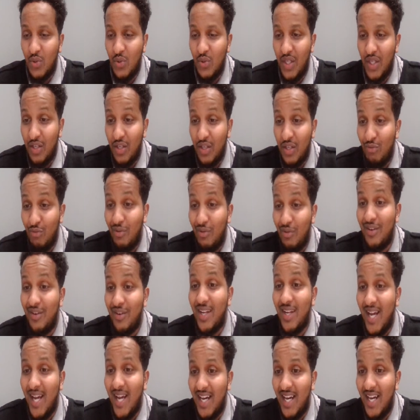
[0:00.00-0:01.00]
that you run
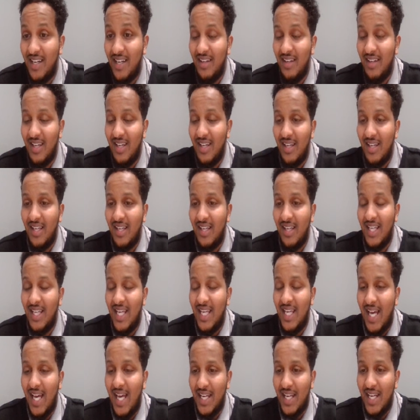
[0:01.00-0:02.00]
the ad,
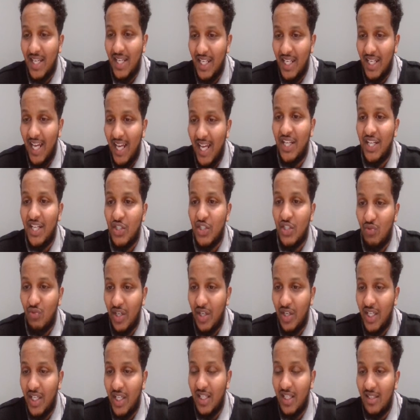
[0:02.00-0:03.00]
and then the ad is
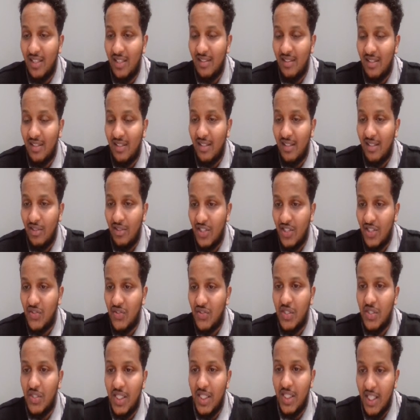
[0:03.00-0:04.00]
running. You can
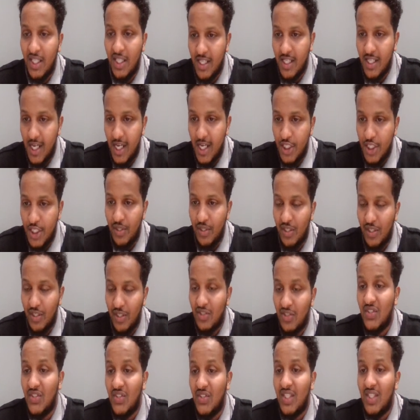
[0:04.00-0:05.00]
see the engagement, you
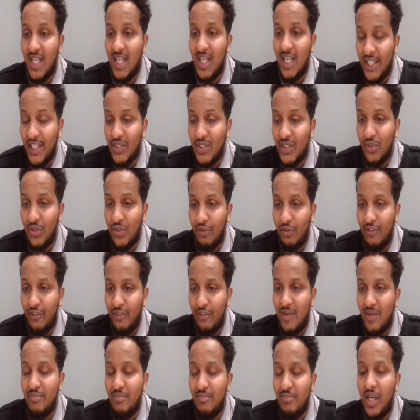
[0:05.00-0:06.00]
can see the likes on your
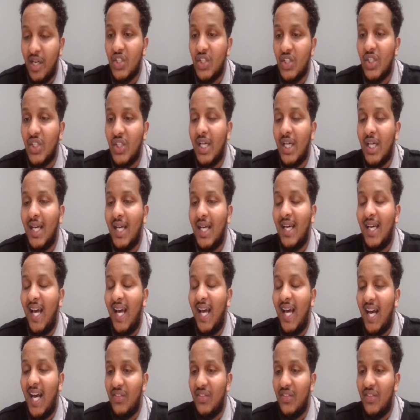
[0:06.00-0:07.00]
fan page,
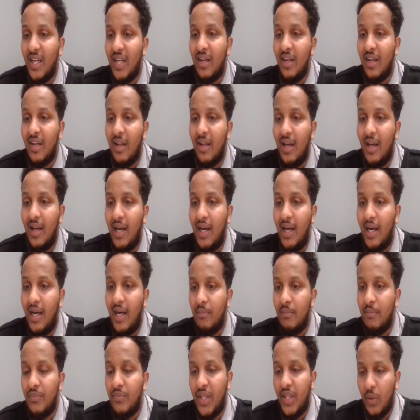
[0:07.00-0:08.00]
and then
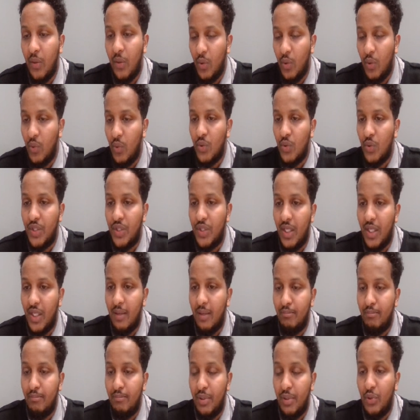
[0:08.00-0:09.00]
they will
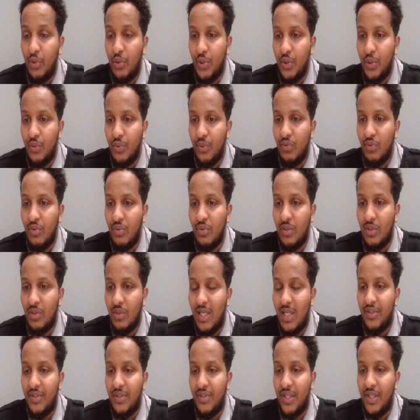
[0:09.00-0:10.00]
bill you
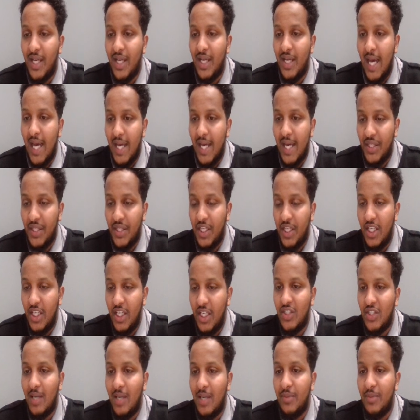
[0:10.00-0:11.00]
after that. And then
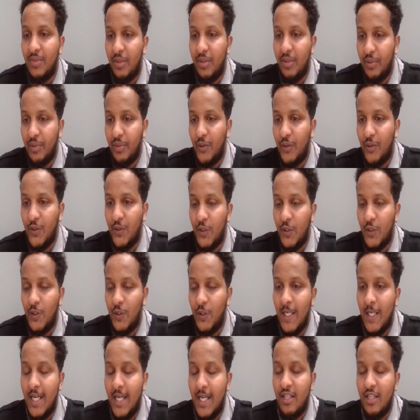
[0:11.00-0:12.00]
each time they bill
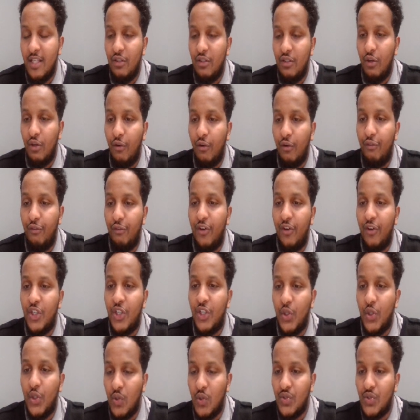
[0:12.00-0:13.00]
you, your
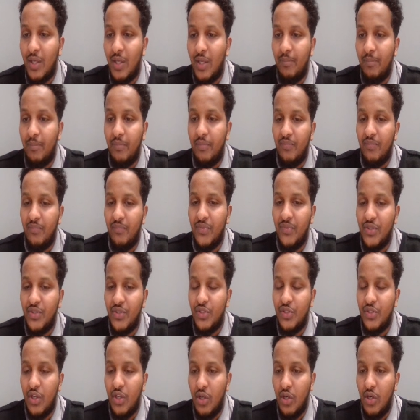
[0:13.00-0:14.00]
threshold goes up.
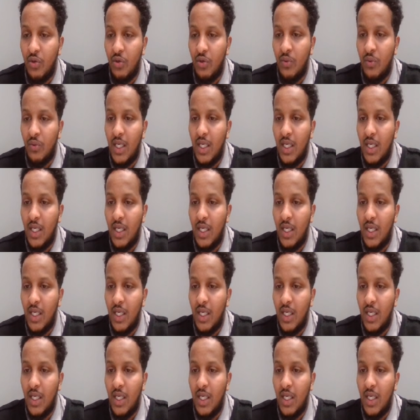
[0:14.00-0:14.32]
So